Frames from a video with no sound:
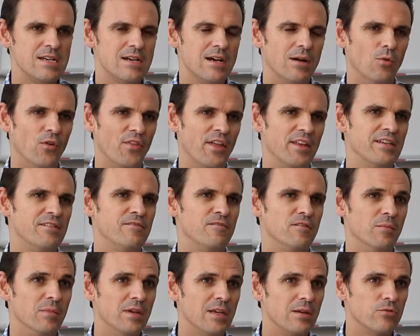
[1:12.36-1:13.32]
And what they did
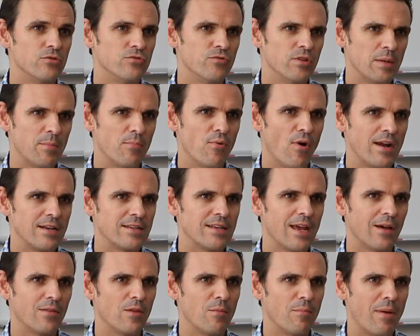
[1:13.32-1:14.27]
for me was really break
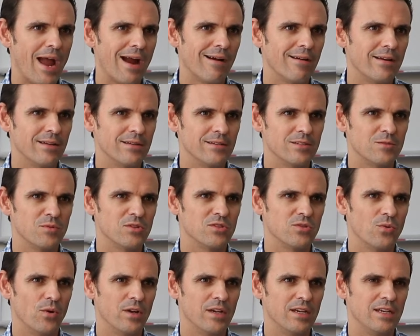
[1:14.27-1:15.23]
down the barriers
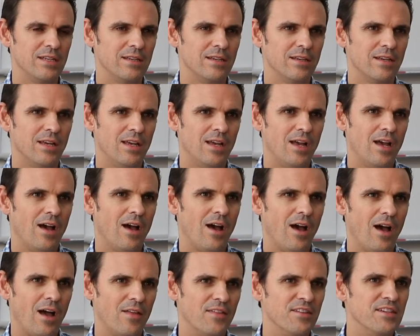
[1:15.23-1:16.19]
between
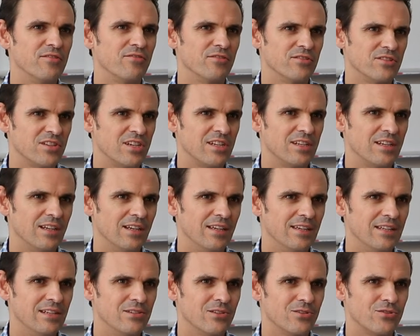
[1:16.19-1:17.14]
the different senior
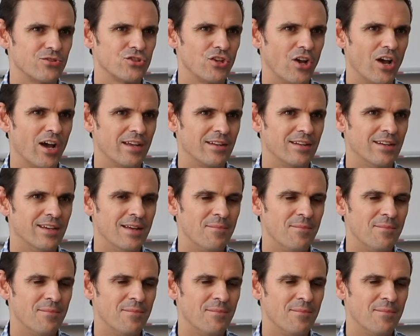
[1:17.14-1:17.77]
leaders on site.